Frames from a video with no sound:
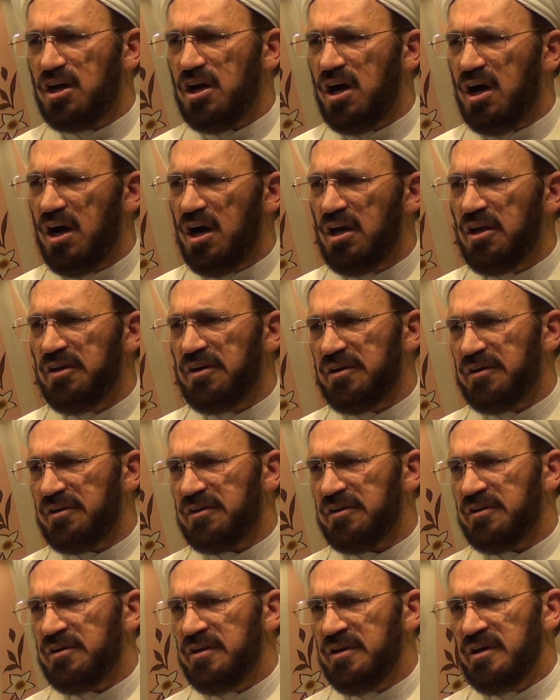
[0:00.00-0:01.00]

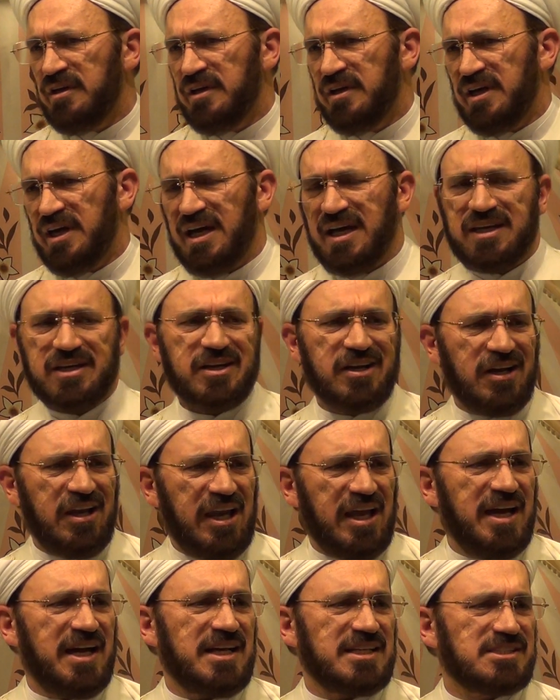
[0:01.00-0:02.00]
color and
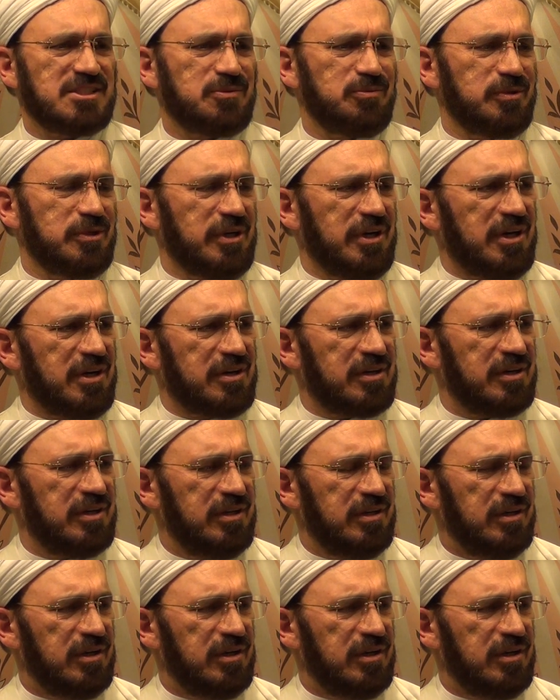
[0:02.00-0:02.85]
class, we are